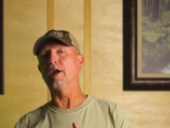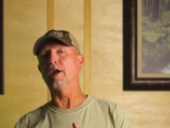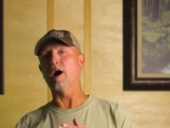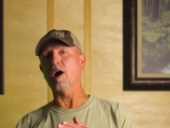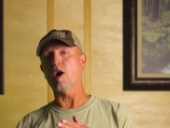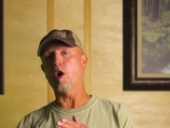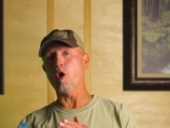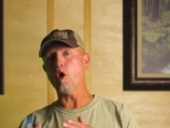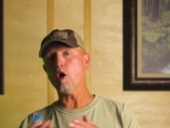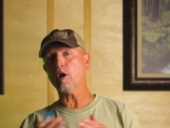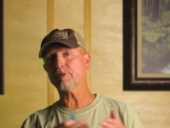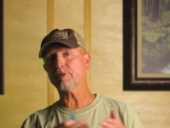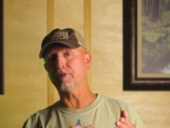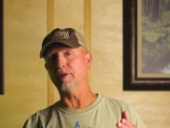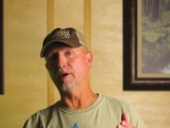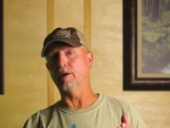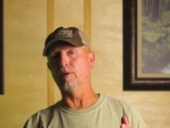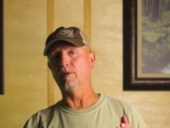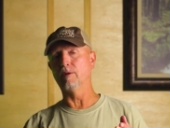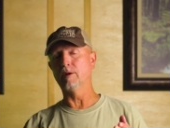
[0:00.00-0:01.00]
I
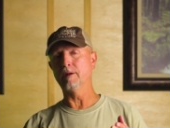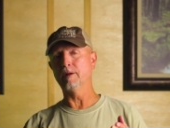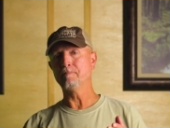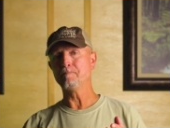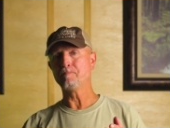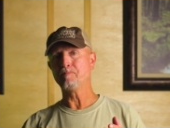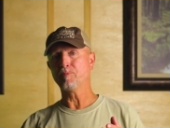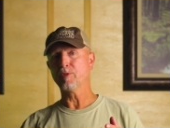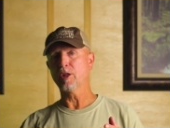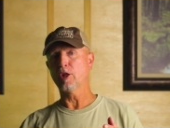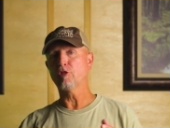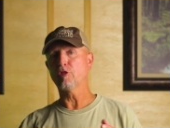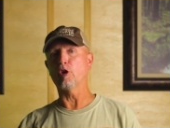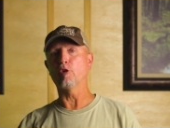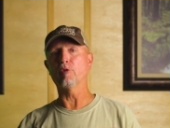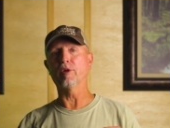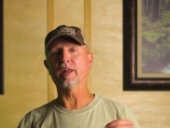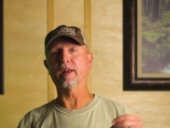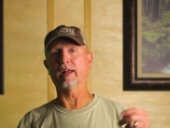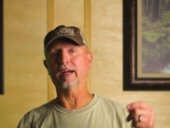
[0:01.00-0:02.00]
also
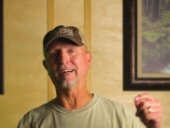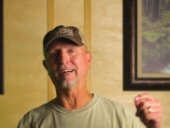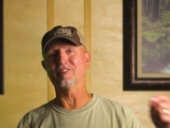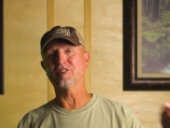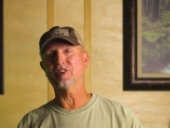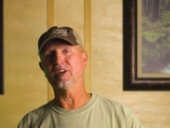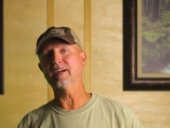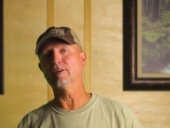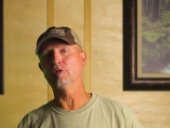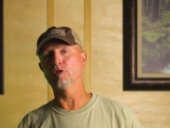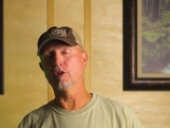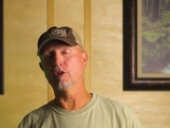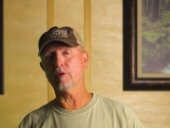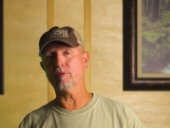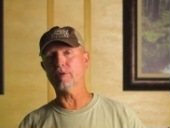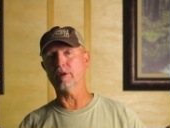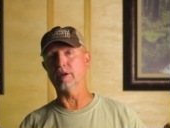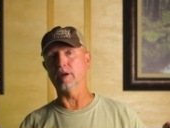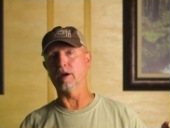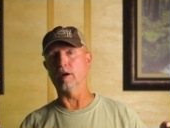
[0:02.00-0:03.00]
throwed in like a single
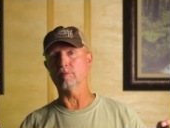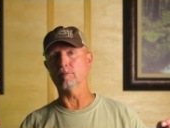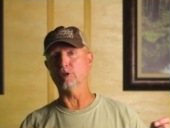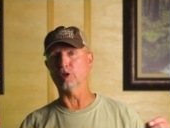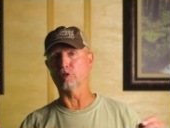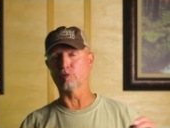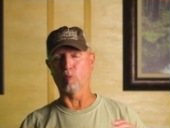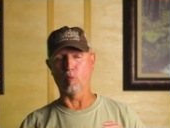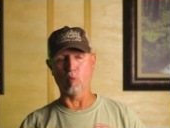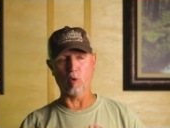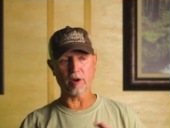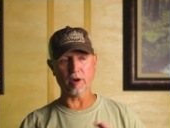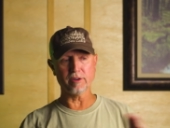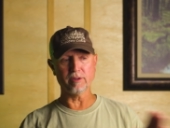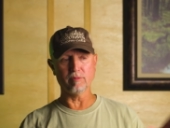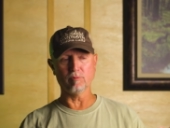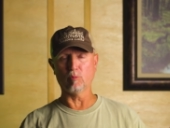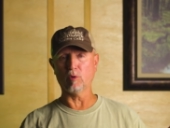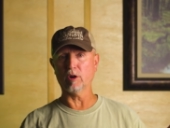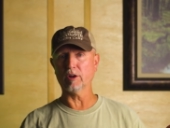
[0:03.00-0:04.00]
noted yelp, just
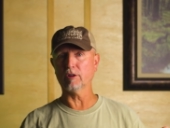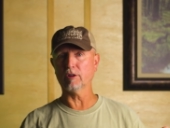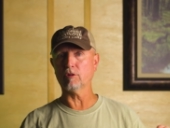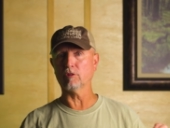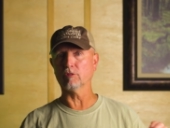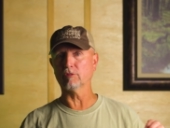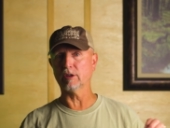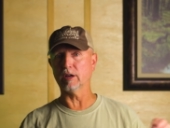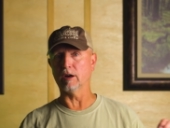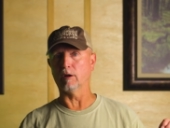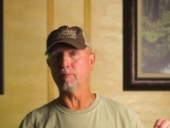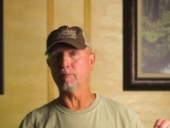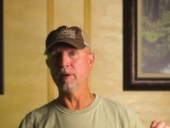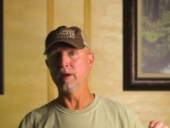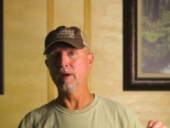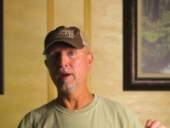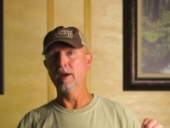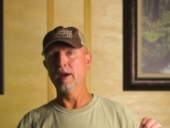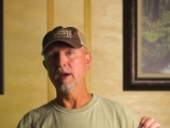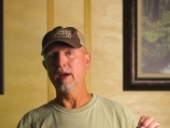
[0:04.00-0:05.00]
one little yelp.
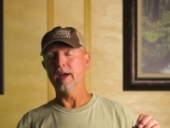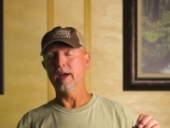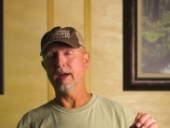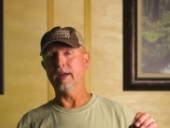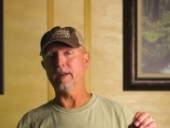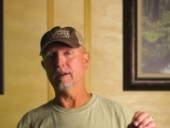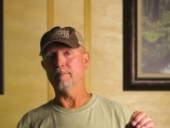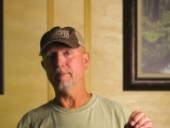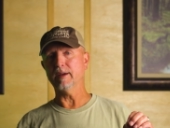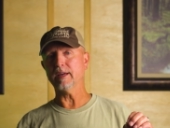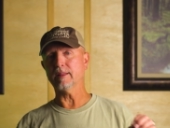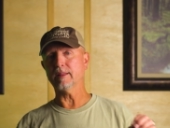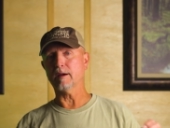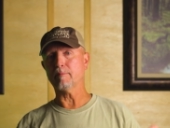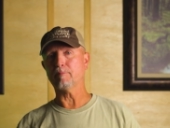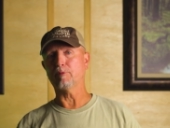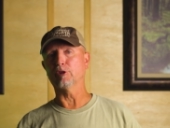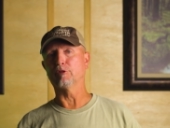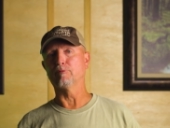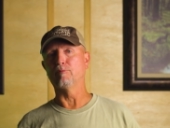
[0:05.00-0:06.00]
And to me,
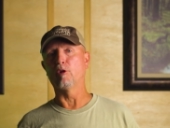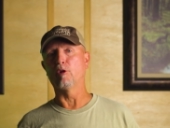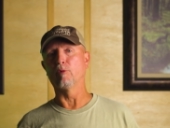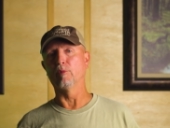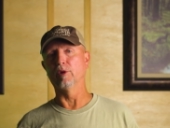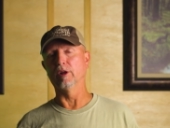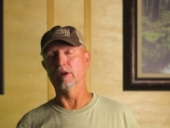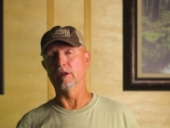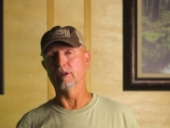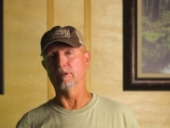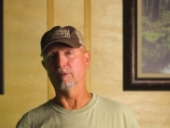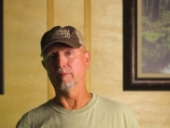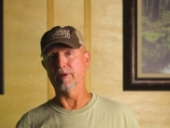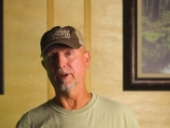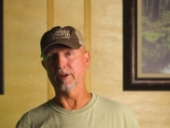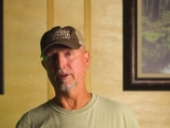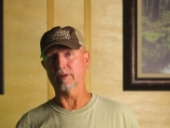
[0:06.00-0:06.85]
that puts more realism into